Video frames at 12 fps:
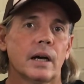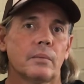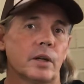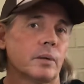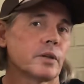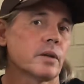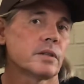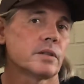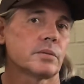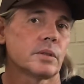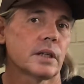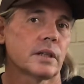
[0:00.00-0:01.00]
And I'm going to
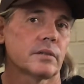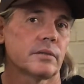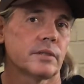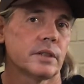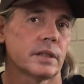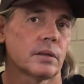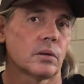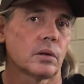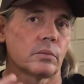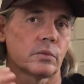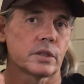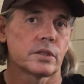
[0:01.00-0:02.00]
do another video
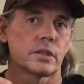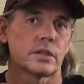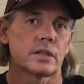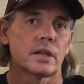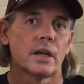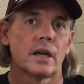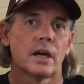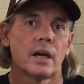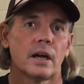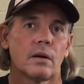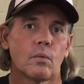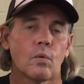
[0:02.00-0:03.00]
on which is,
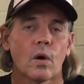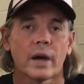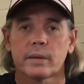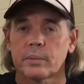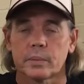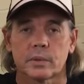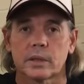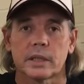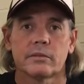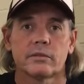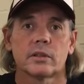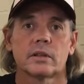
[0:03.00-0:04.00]
why do people
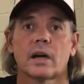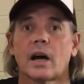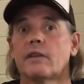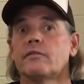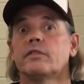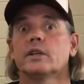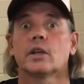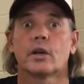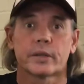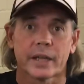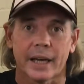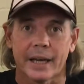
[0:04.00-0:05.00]
leave on I feel
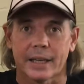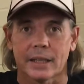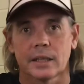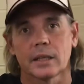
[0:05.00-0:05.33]
okay?